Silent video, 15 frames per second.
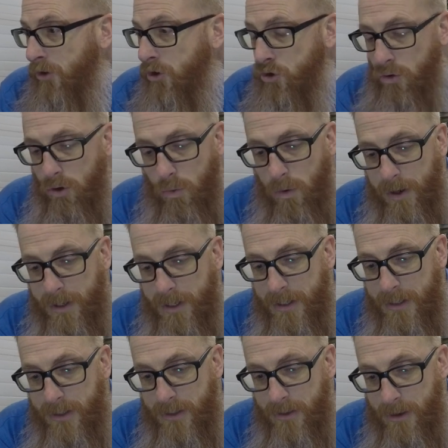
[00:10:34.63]
sure what it
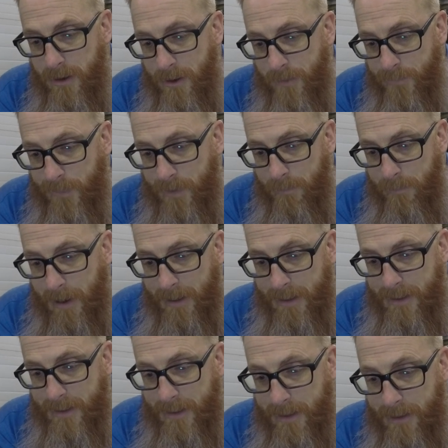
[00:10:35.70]
is,
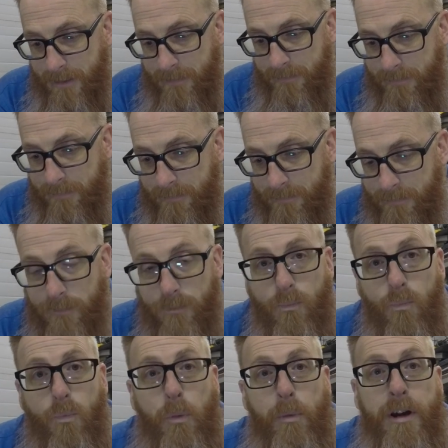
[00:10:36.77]
but
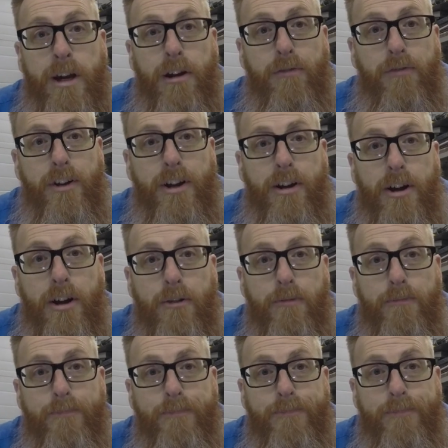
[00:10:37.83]
when we get it figured
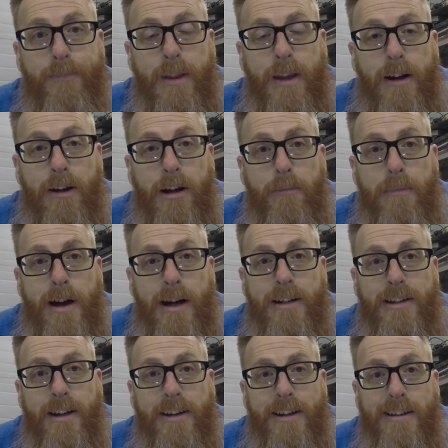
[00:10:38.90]
out, I'll come back and
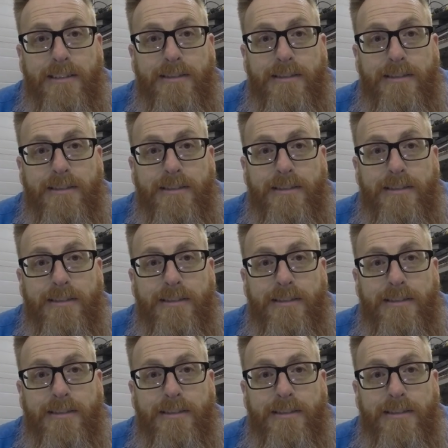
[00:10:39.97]
tell you.